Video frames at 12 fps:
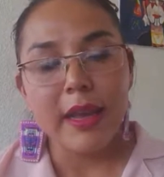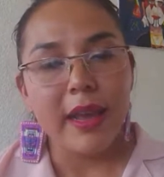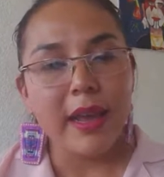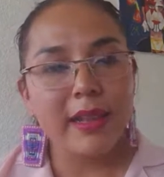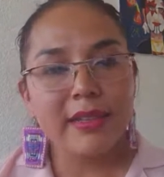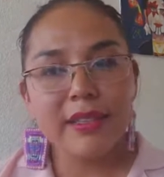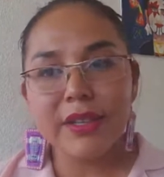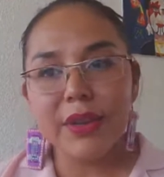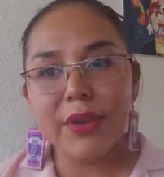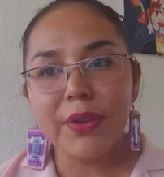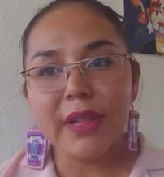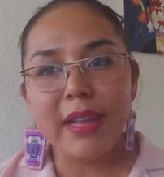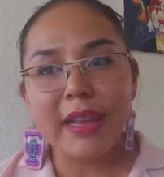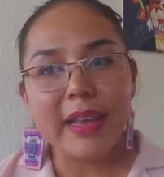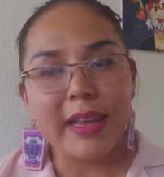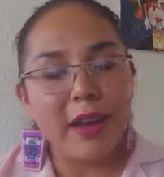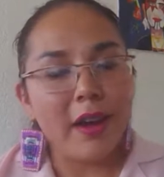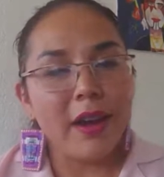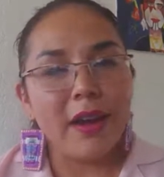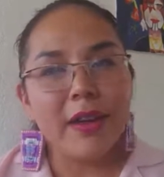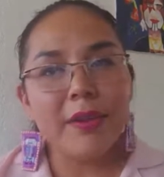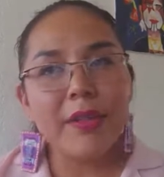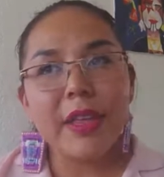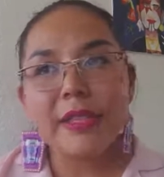And so
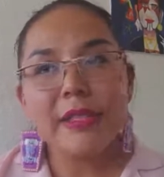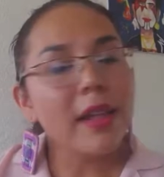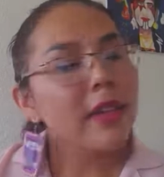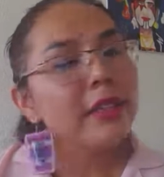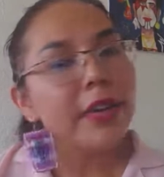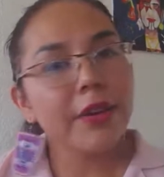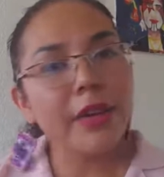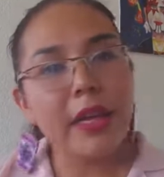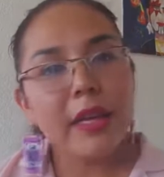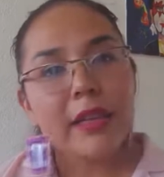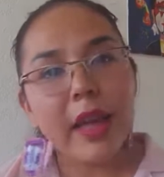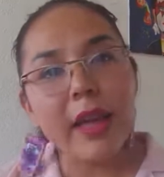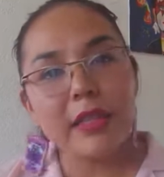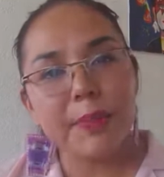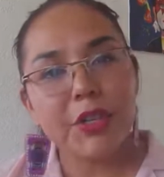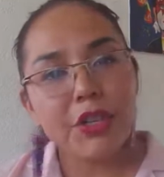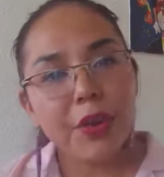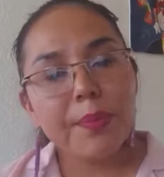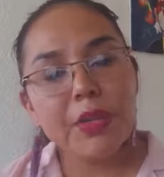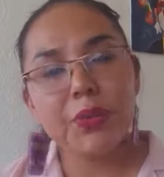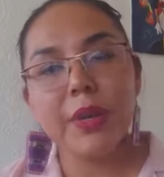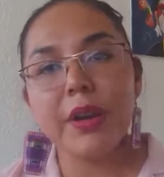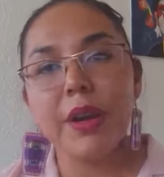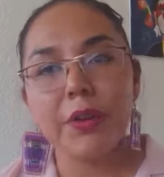the solidarity that has been shown
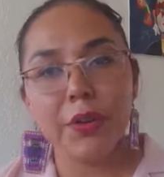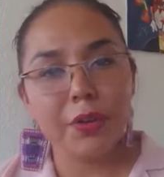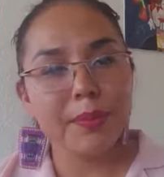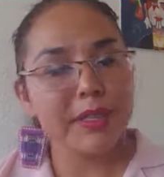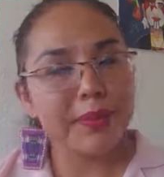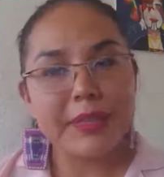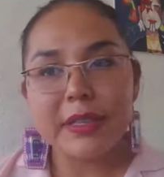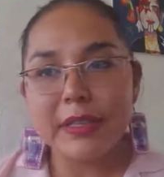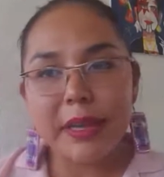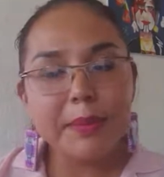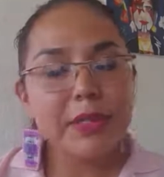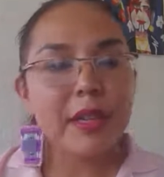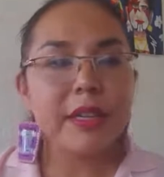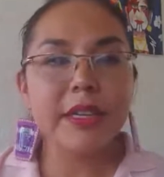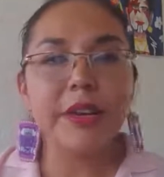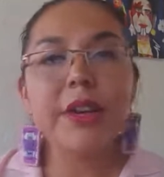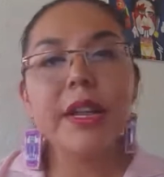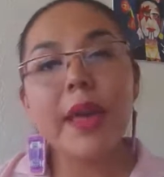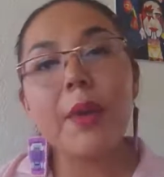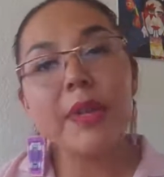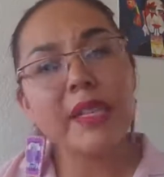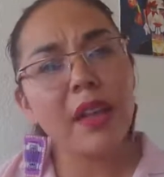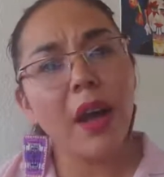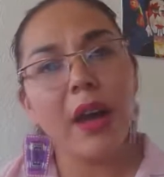between our groups, it was the same solidarity that we
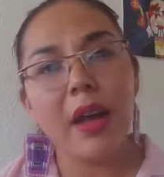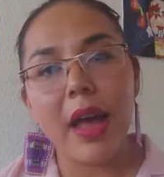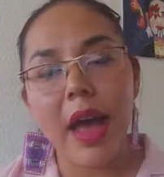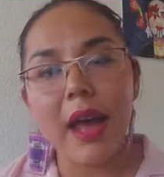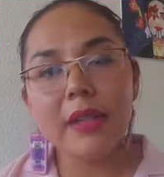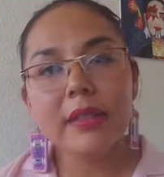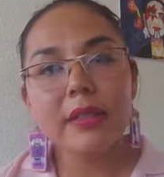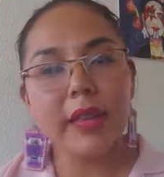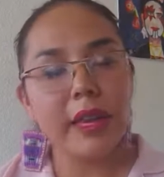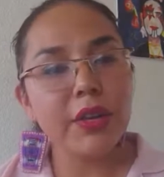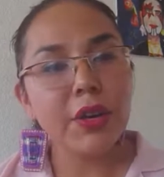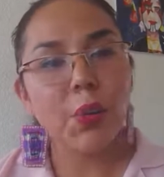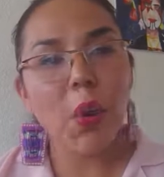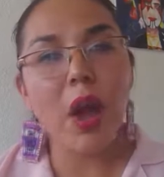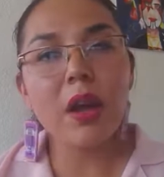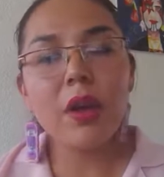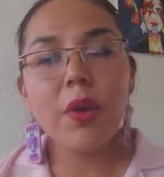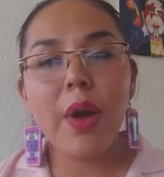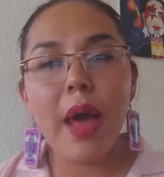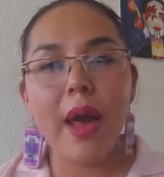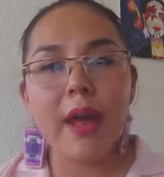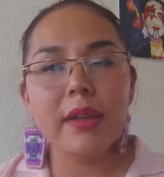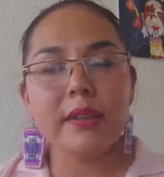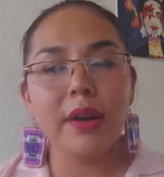saw at Standing Rock
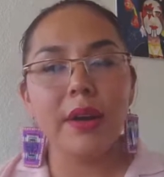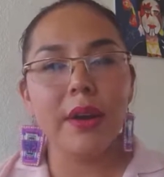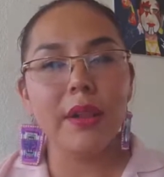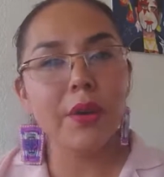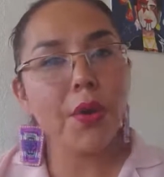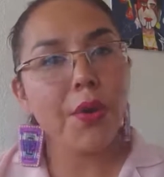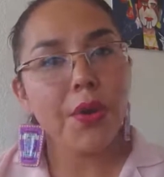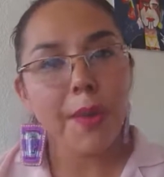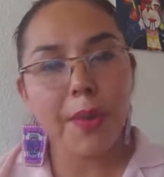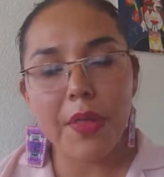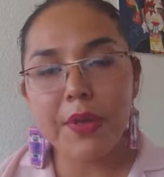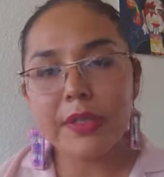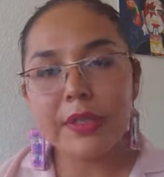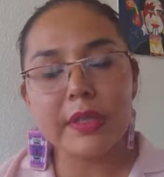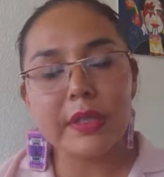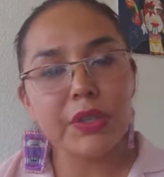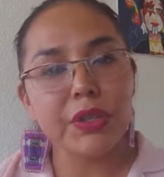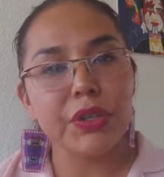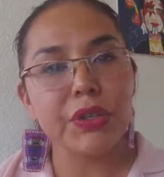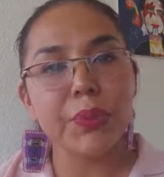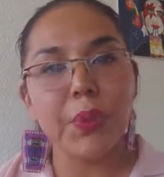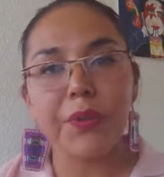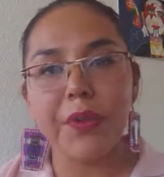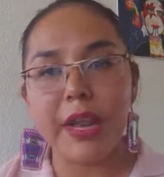as our Lakota brothers and sisters
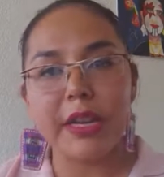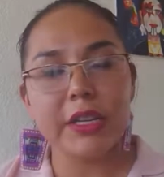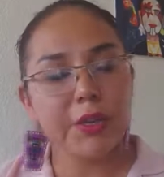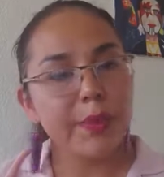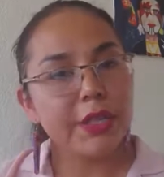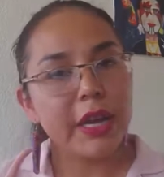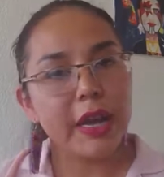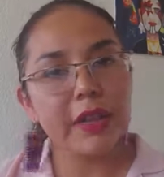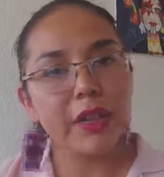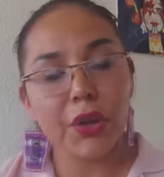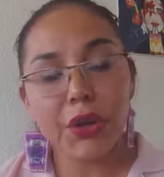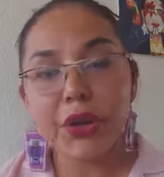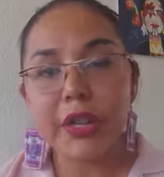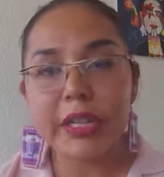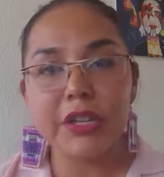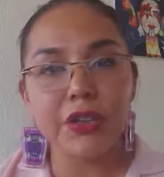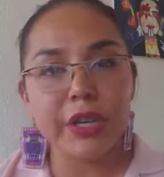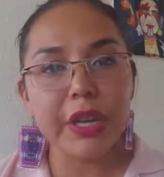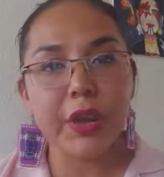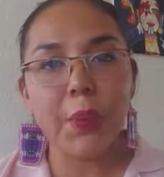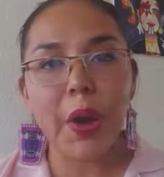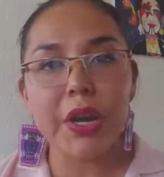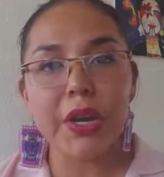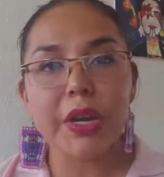were fighting to protect their clean drinking
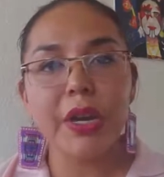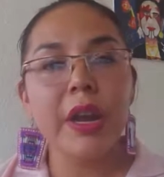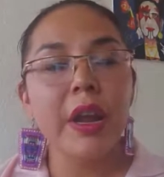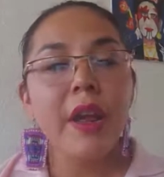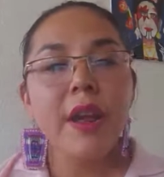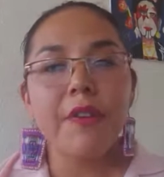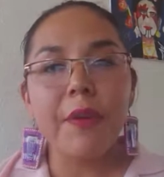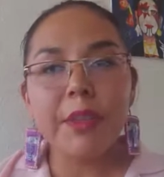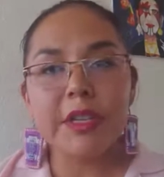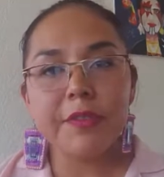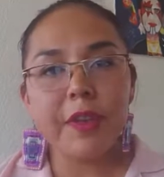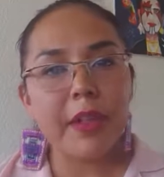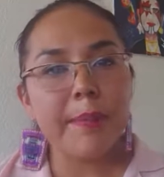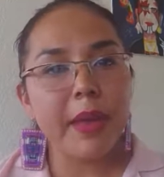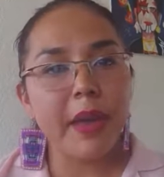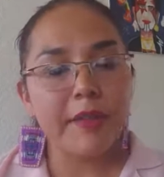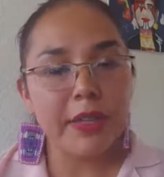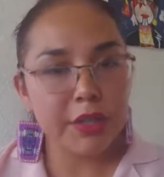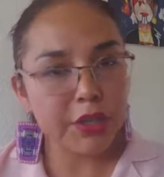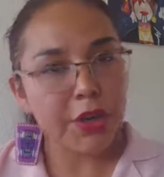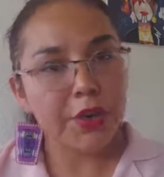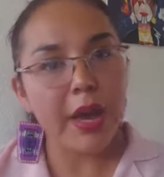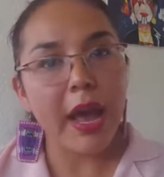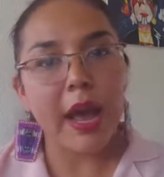water from the development of the Dakota